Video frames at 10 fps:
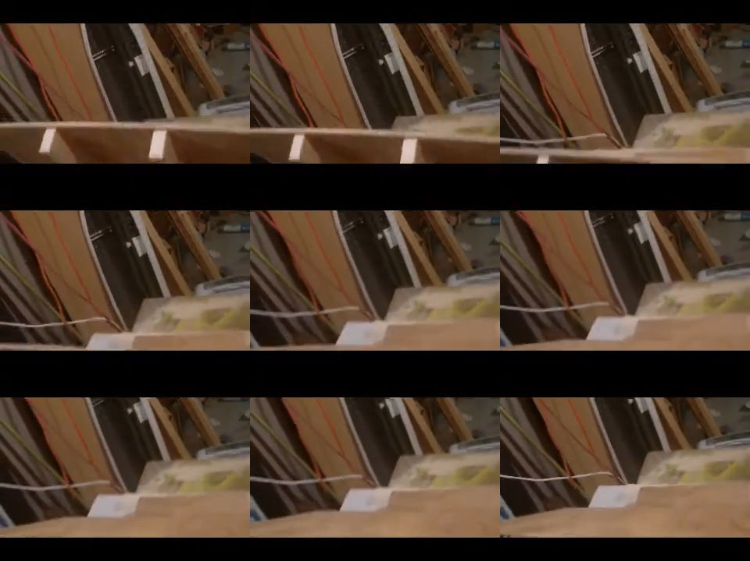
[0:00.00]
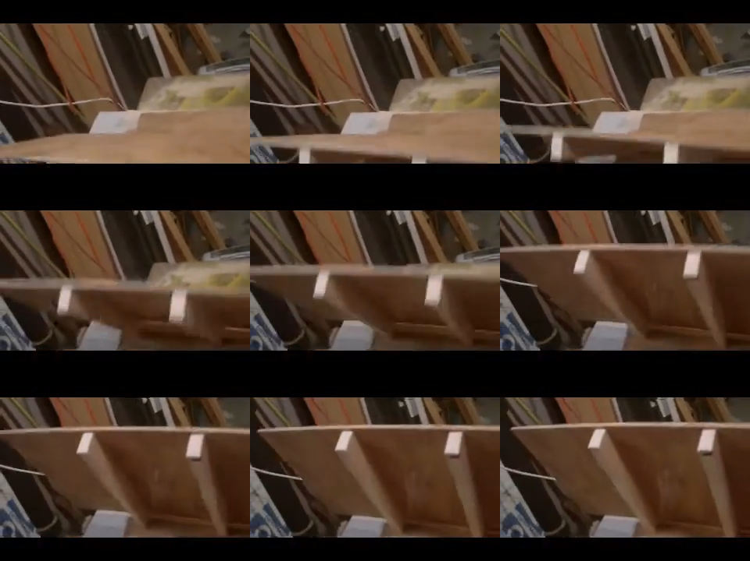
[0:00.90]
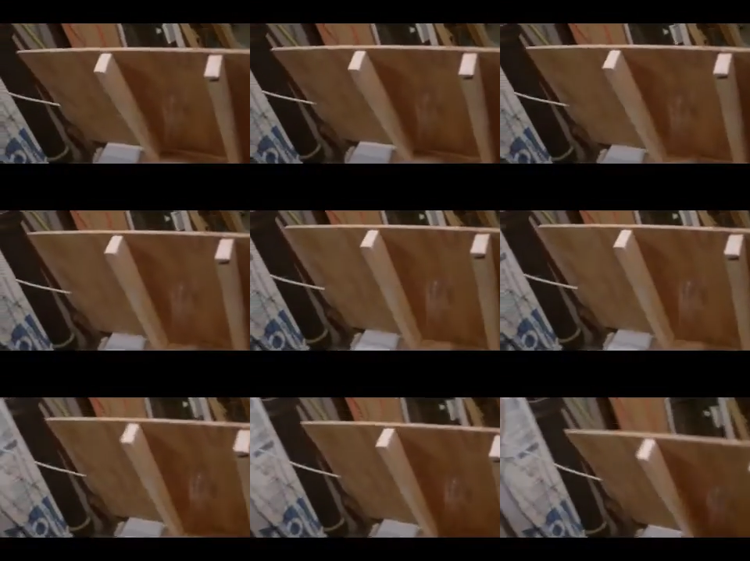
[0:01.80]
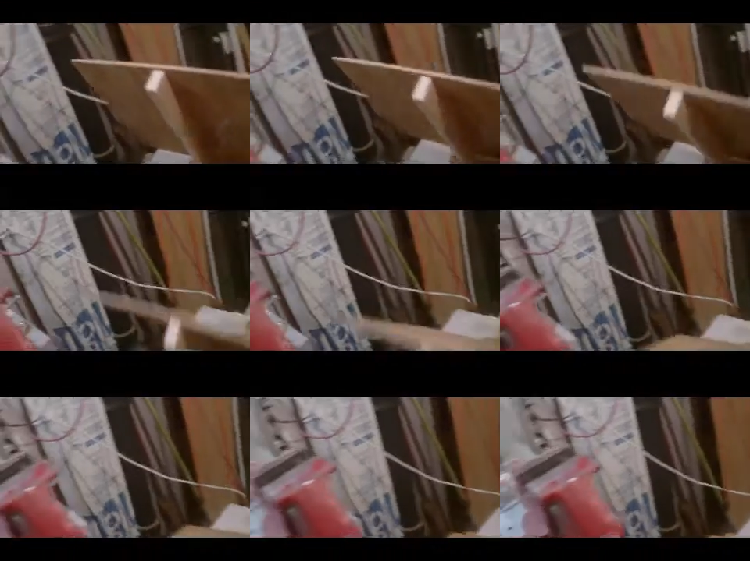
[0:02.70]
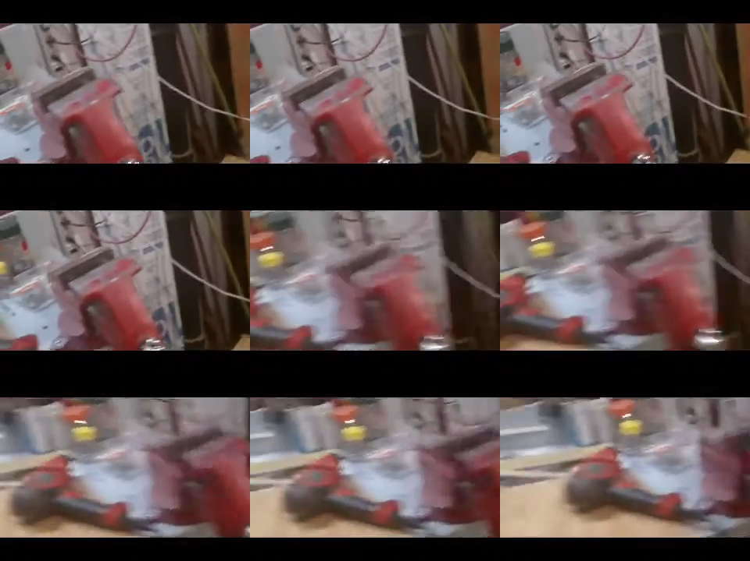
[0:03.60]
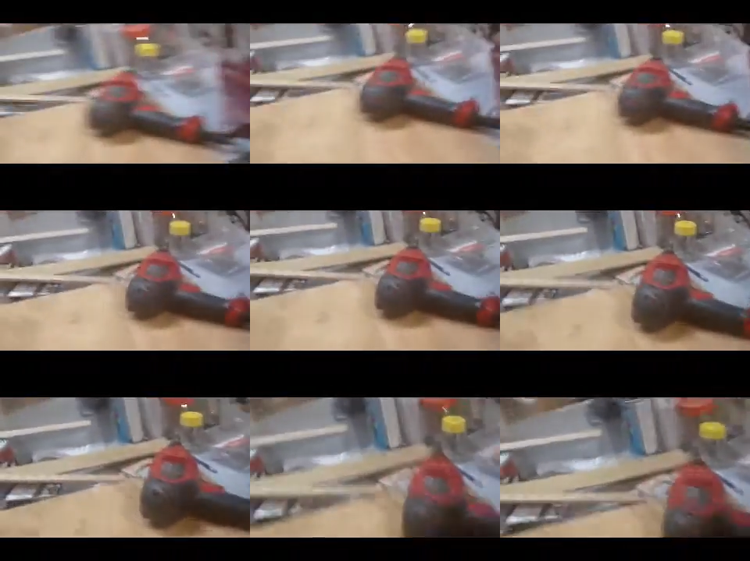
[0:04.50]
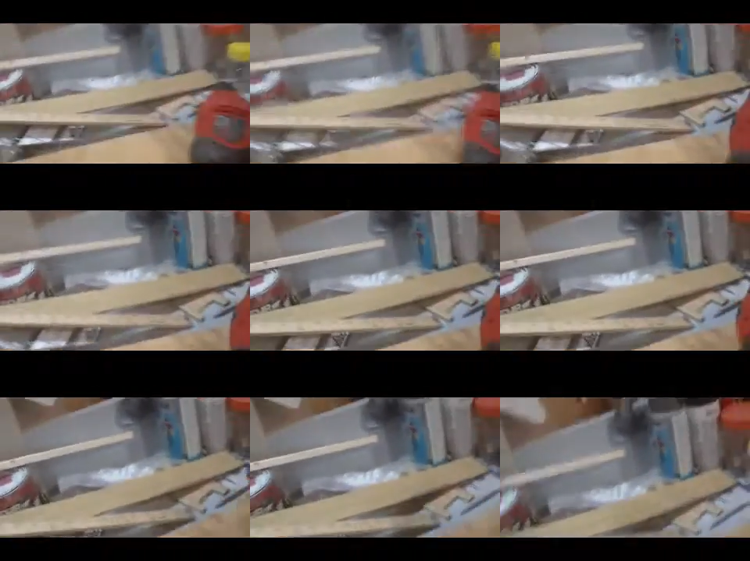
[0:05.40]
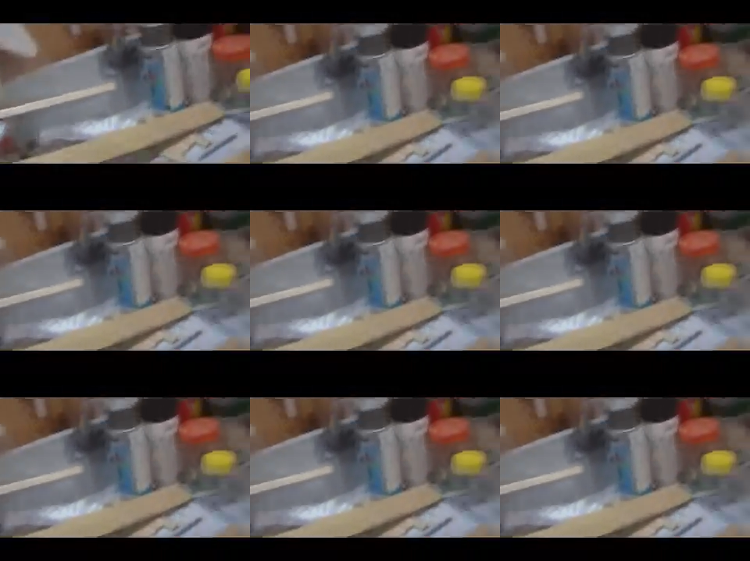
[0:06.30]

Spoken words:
No face is visible, so there are no lips to read.